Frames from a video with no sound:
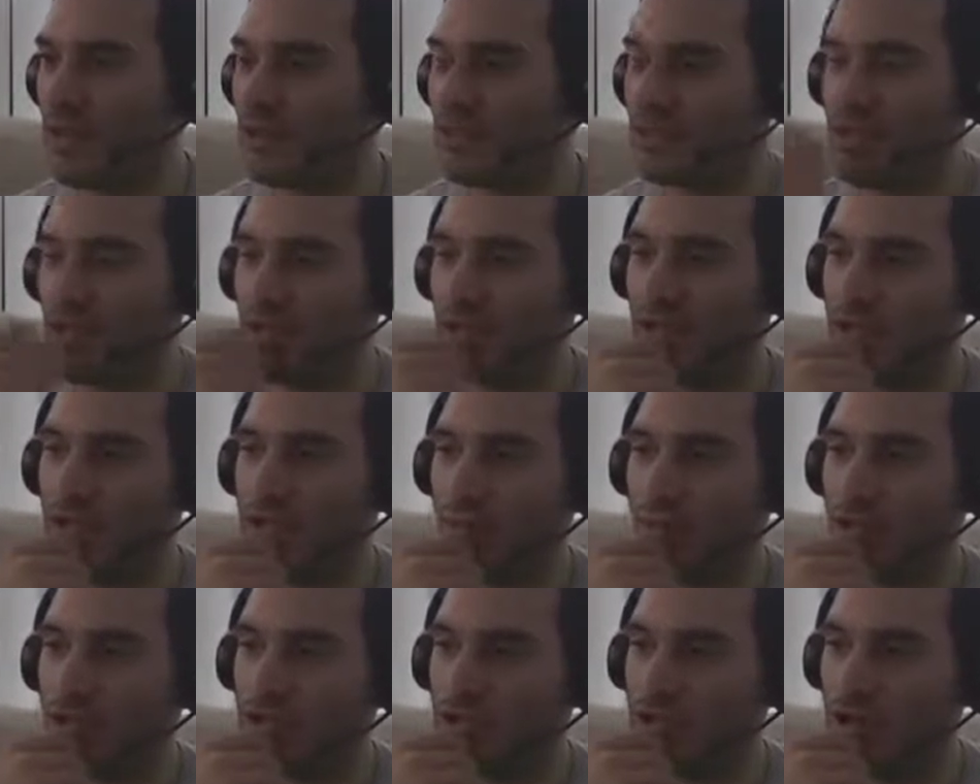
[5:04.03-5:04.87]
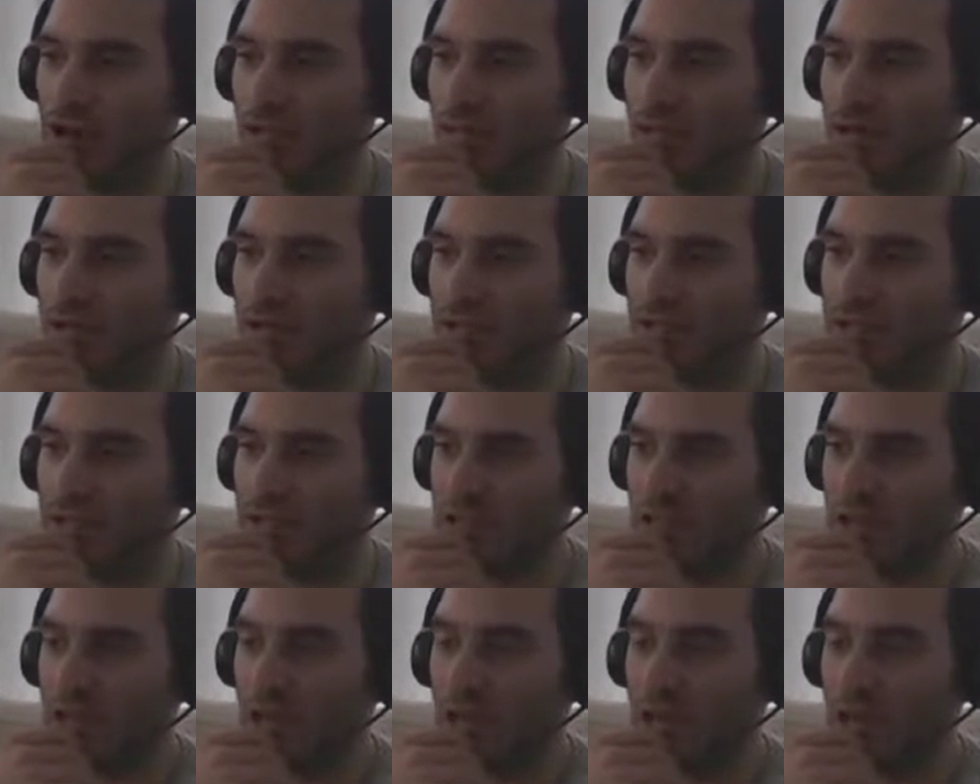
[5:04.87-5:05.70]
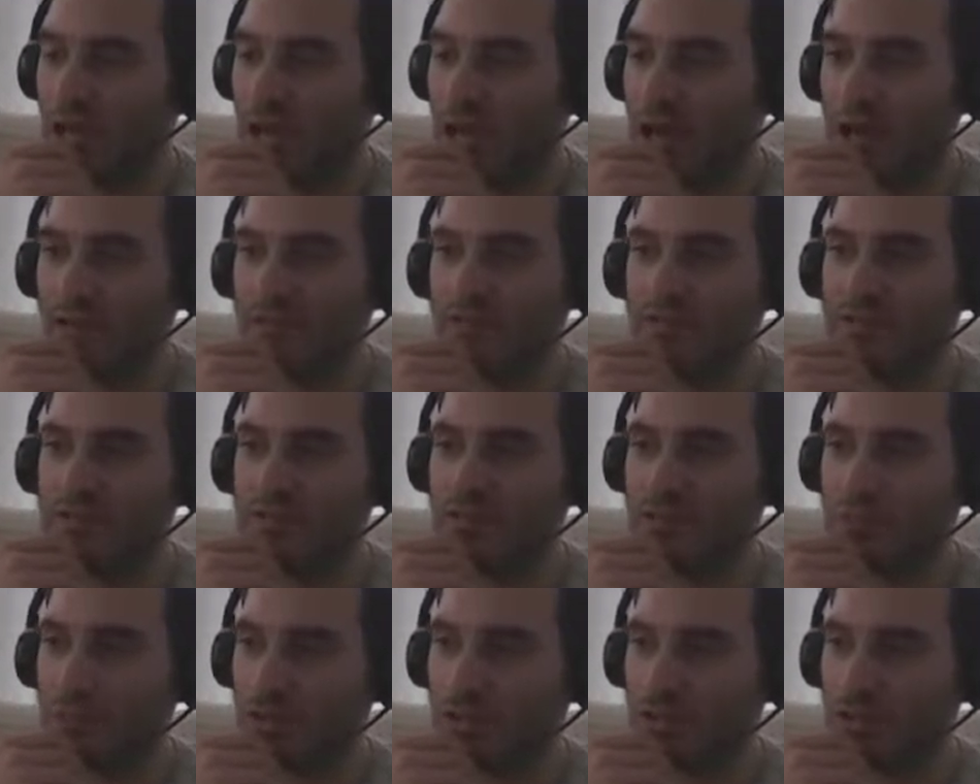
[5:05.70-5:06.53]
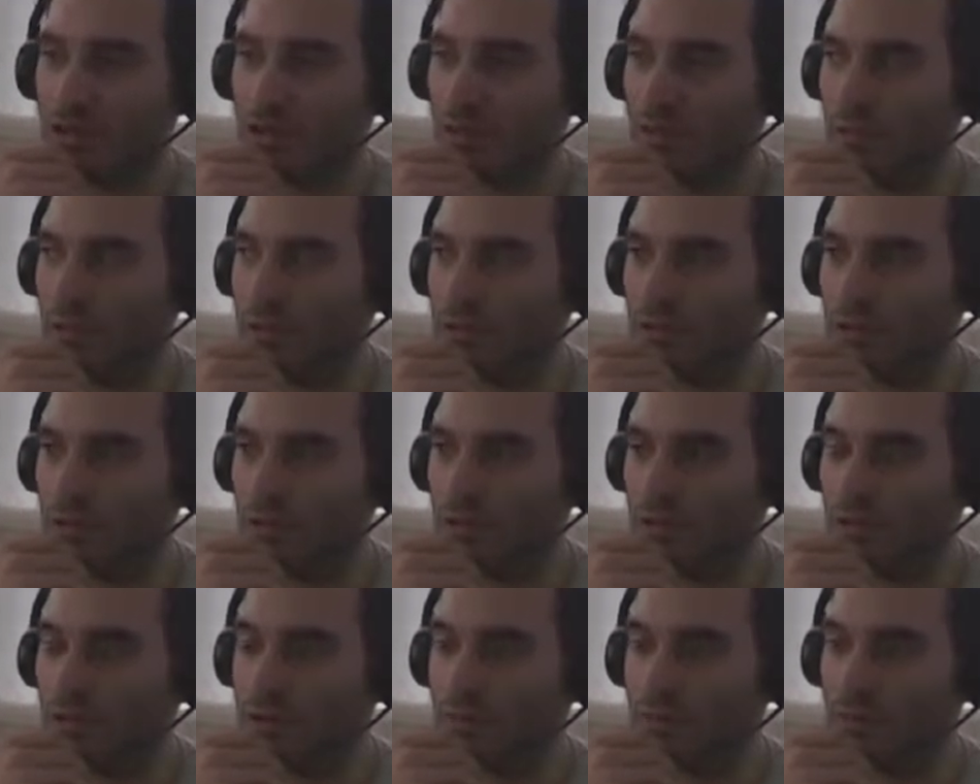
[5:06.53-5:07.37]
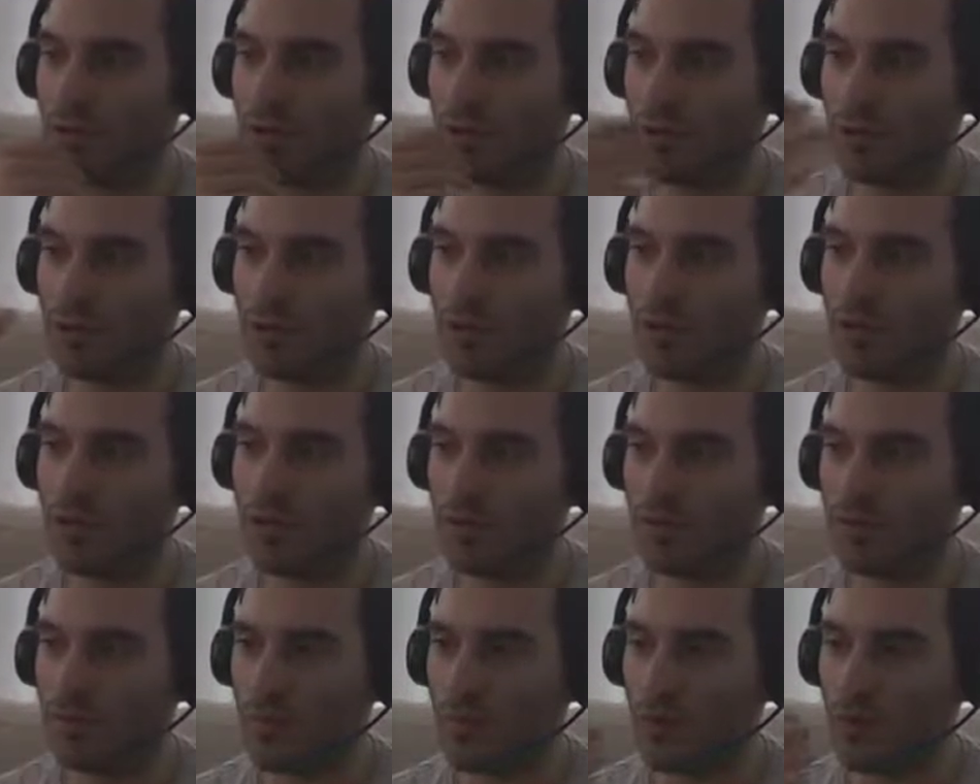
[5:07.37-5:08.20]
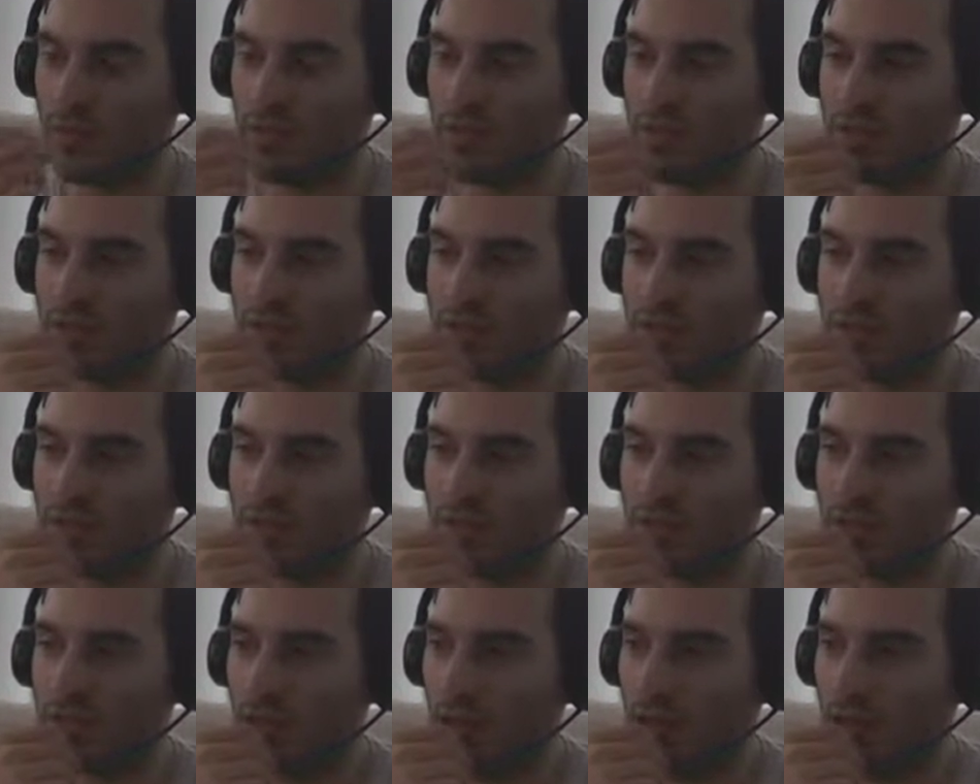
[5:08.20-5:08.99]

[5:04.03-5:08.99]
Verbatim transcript: not getting much coverage. I haven't seen much coverage on this, but I know there's protests.